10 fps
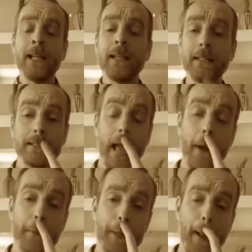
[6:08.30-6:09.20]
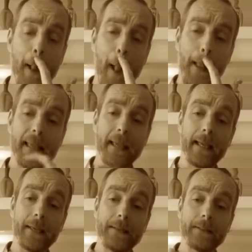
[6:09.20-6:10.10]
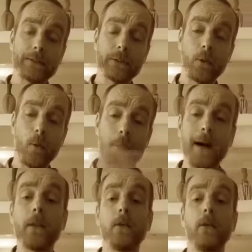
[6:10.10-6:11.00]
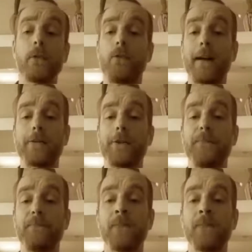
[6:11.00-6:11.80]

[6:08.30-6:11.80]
This account is all about the law of attraction.